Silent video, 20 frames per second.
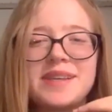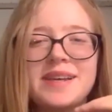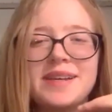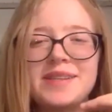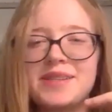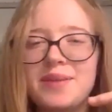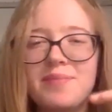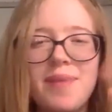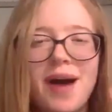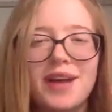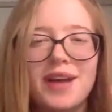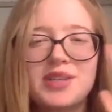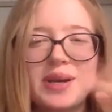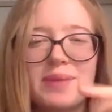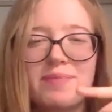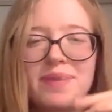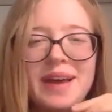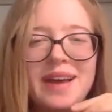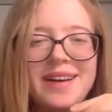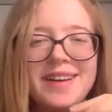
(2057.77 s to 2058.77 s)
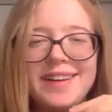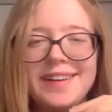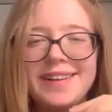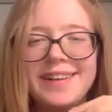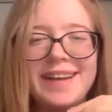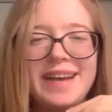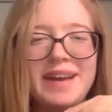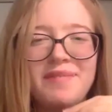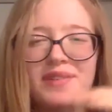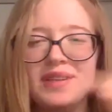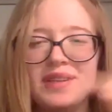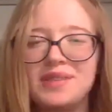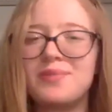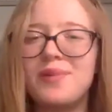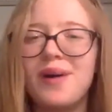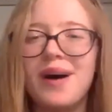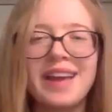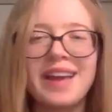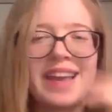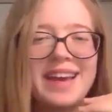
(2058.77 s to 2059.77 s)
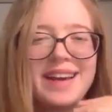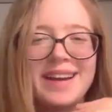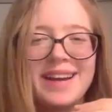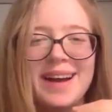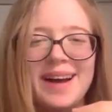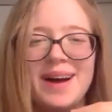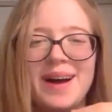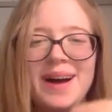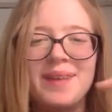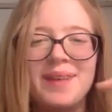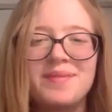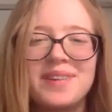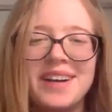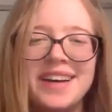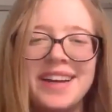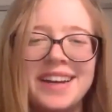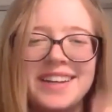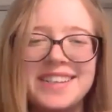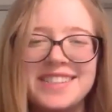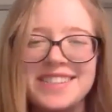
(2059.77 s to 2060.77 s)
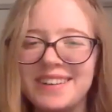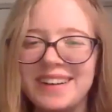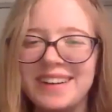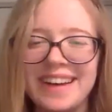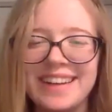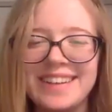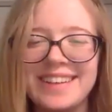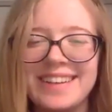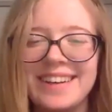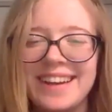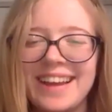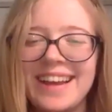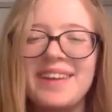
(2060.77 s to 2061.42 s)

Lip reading: the magic pill. If it's working, I'm gonna do it. You're like,